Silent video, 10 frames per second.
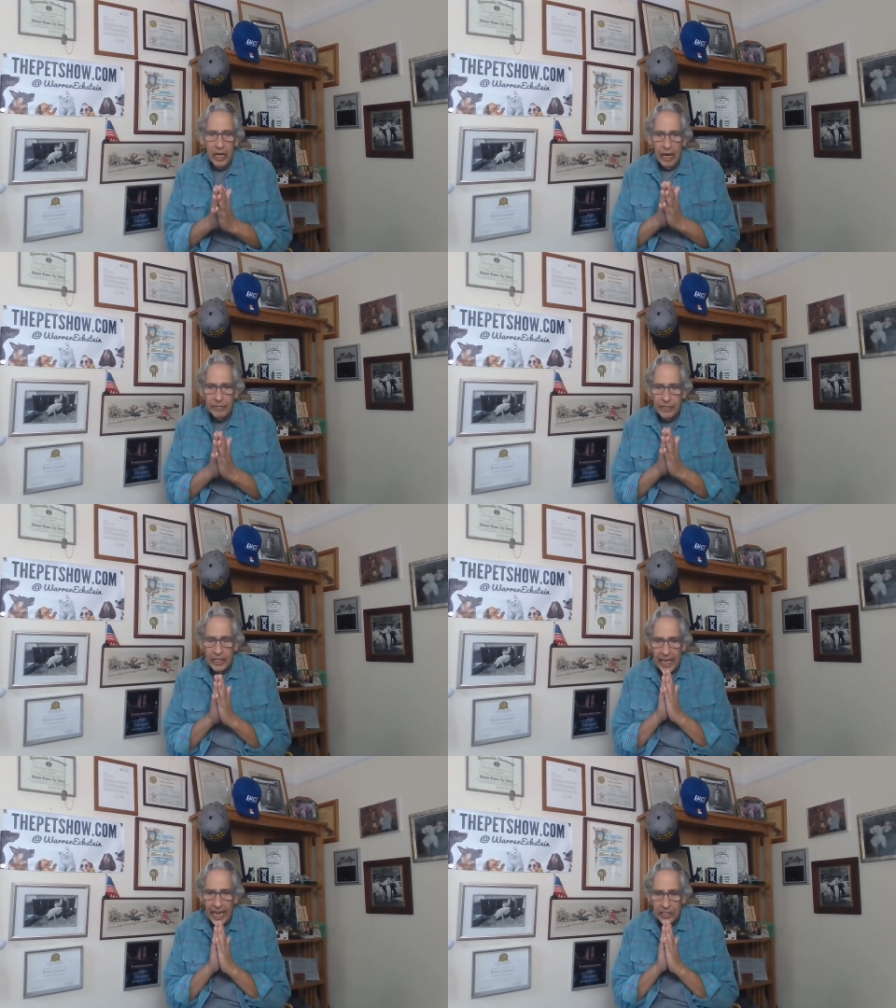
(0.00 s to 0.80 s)
I've seen
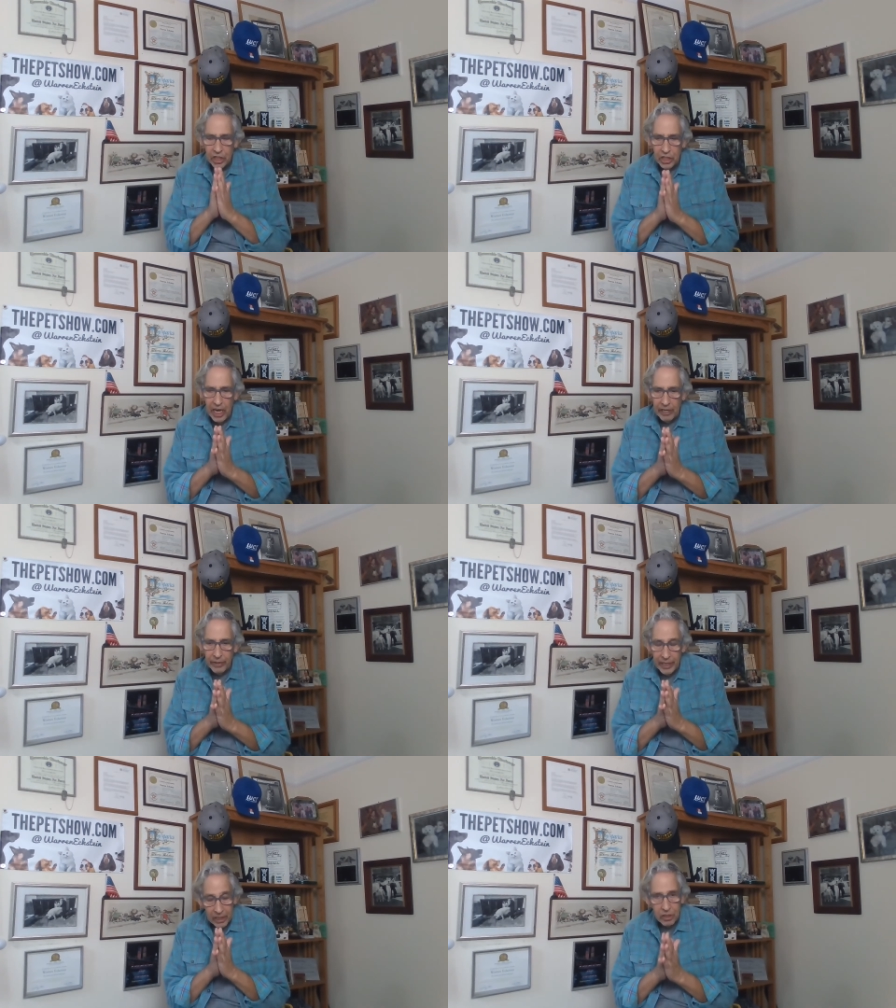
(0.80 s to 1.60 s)
cats
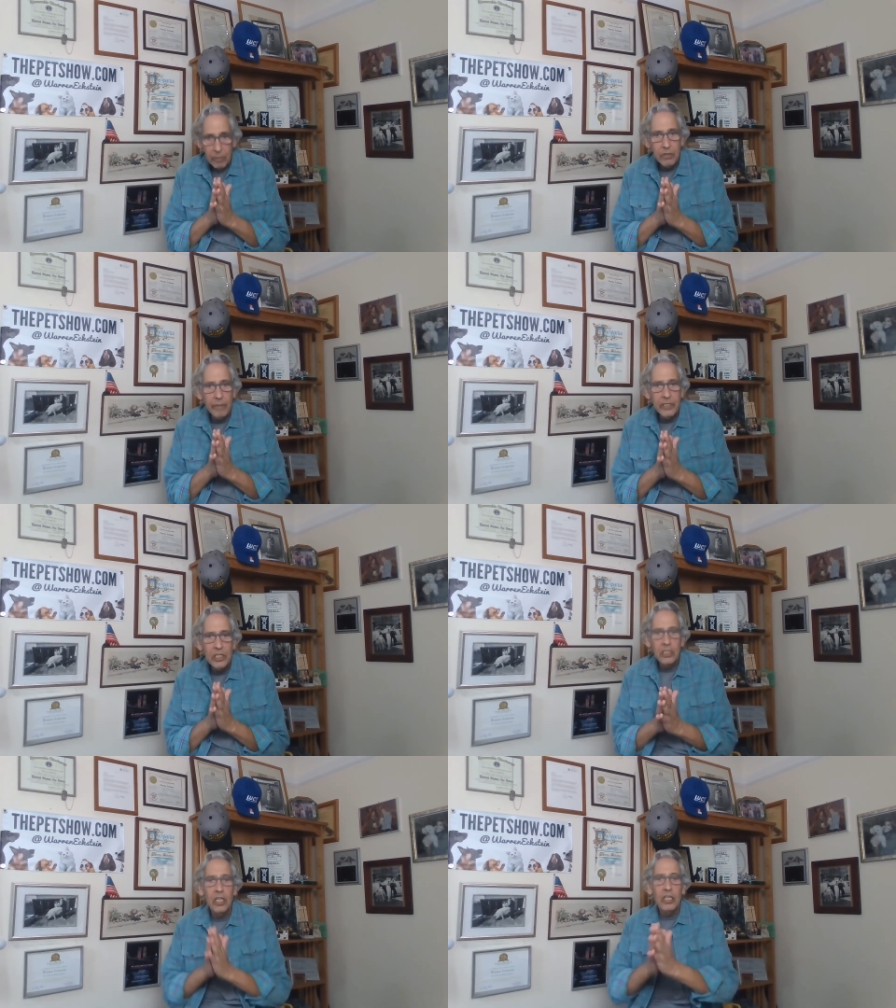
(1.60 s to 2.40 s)
chattering, and it, sometimes it
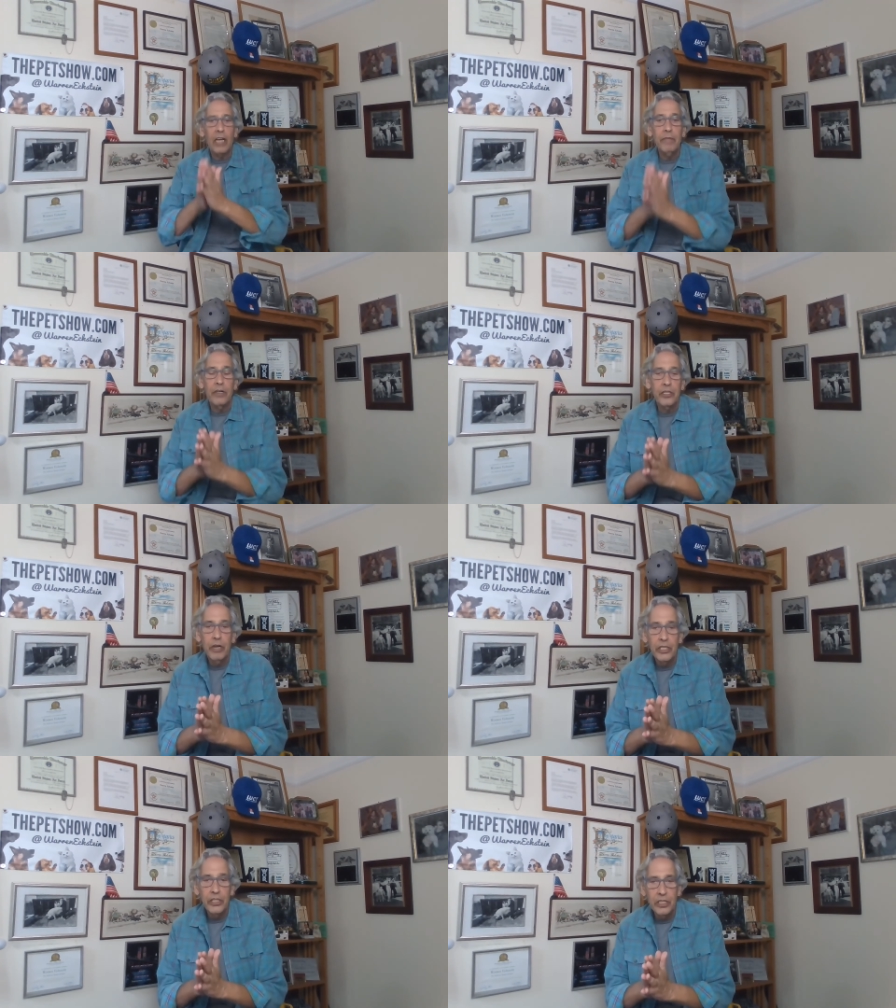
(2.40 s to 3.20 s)
does look like
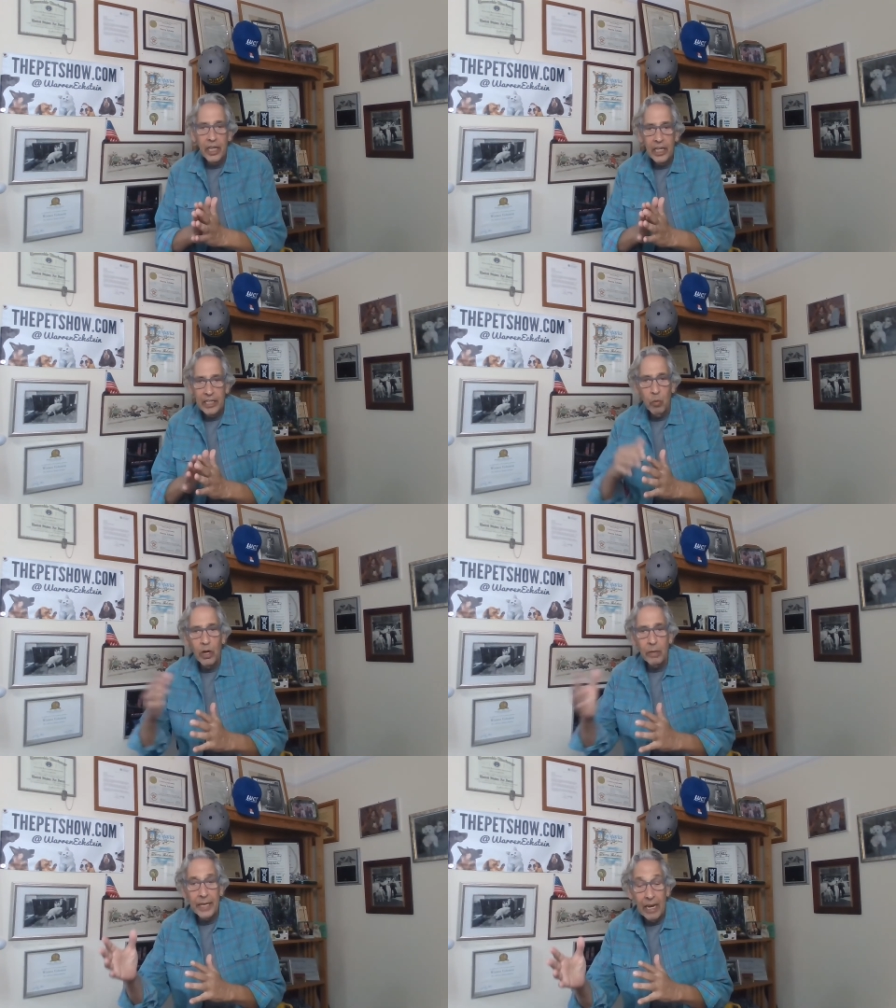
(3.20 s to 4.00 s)
frustration. They want
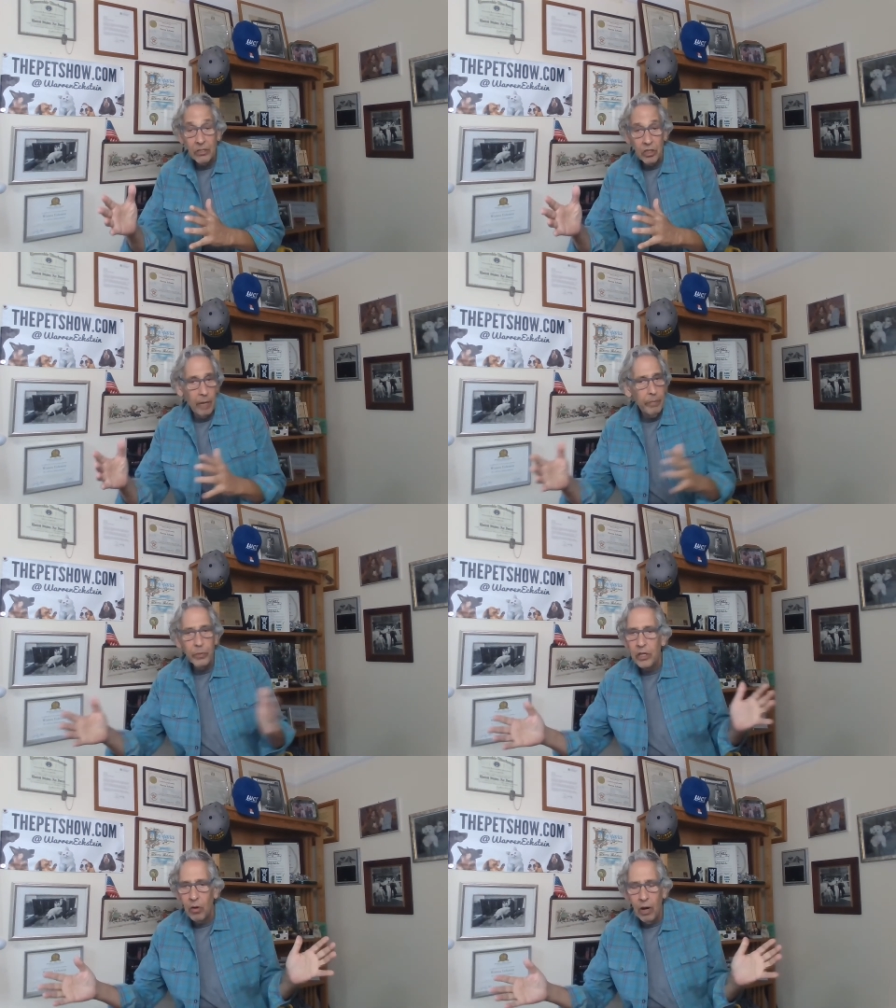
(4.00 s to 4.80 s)
to be outside, but we
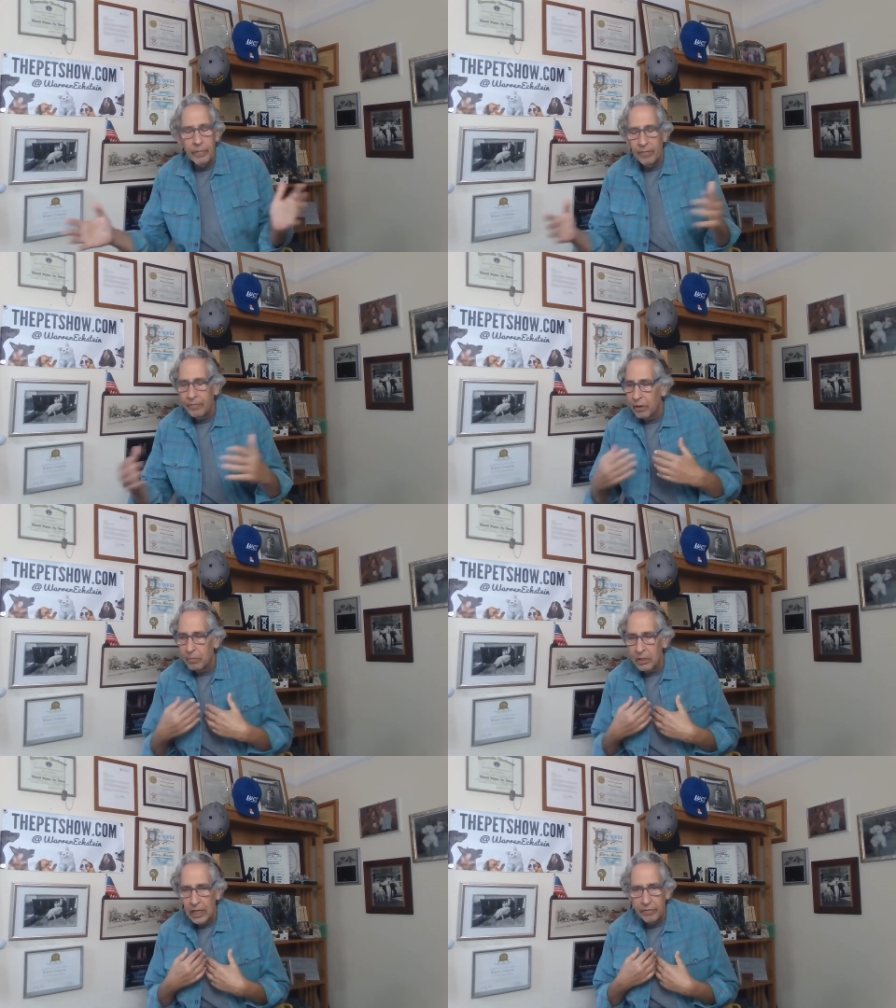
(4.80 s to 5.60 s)
know, I'm a firm
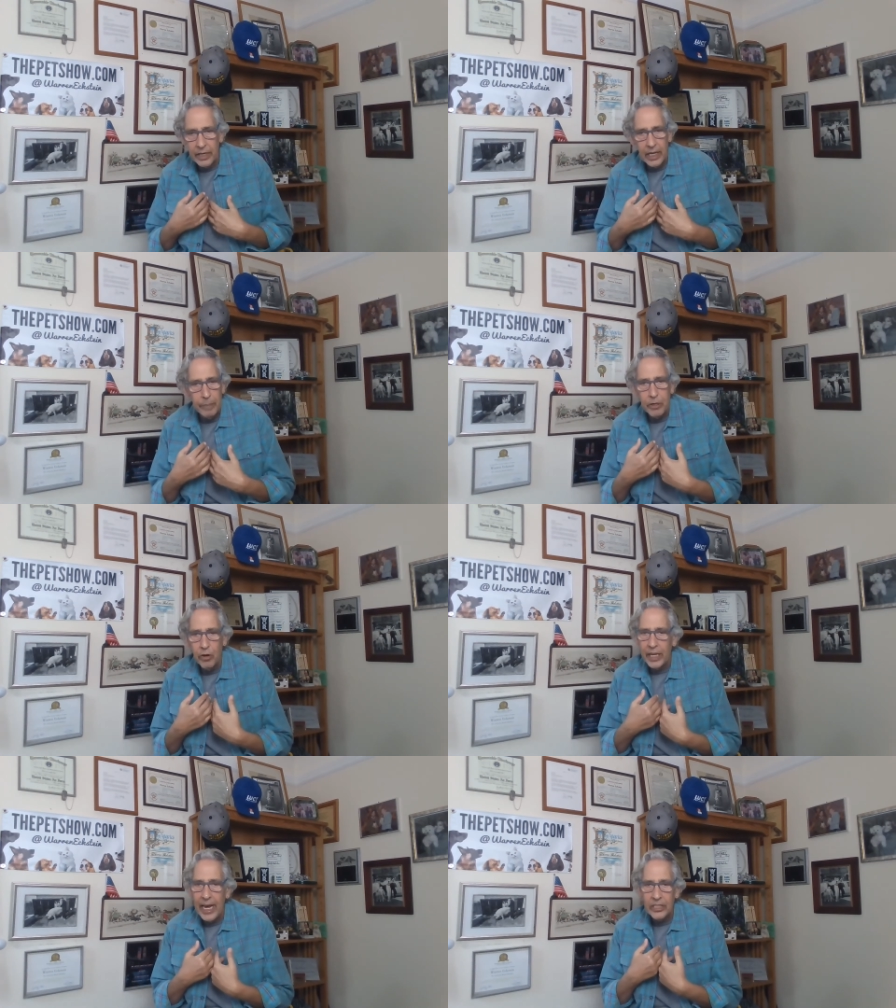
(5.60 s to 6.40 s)
believer in keeping
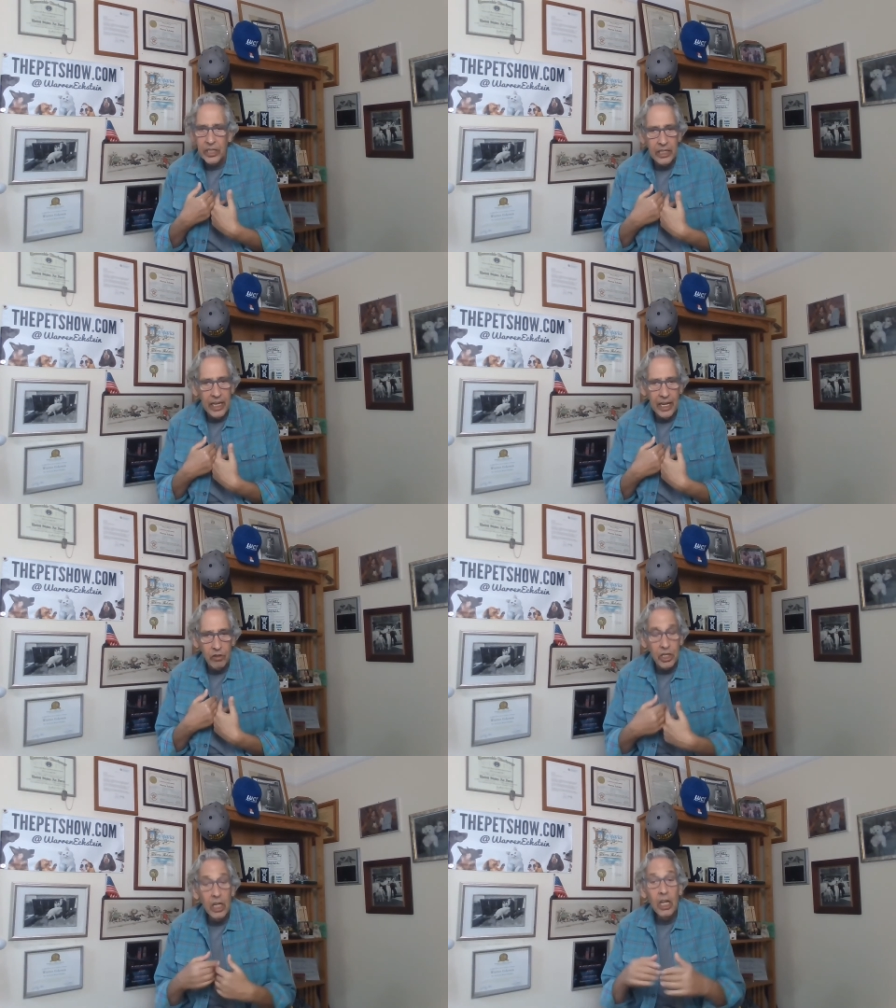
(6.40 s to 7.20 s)
your cats in the house